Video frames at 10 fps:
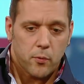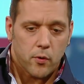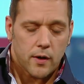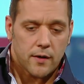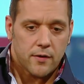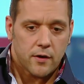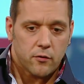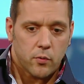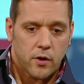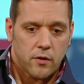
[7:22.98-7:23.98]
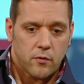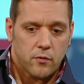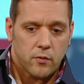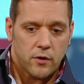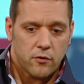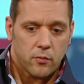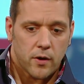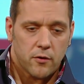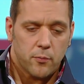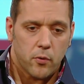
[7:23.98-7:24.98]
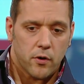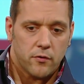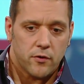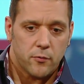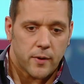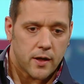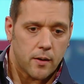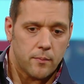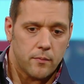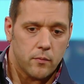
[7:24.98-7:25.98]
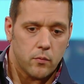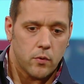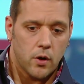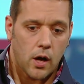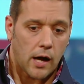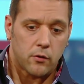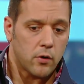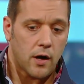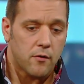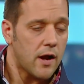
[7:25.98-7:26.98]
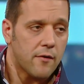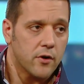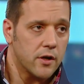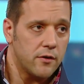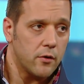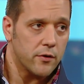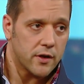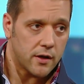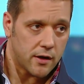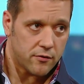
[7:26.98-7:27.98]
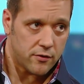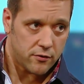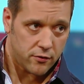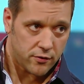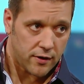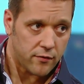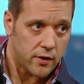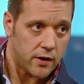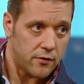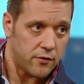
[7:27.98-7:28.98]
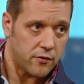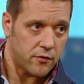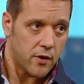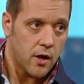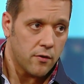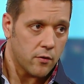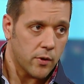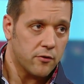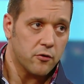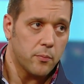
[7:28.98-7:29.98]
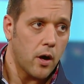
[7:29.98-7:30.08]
sport, I think, is one of the reasons why the sport has just become I don't know how they're ever going to deal with the concussion issue safely. Is it just the rinks are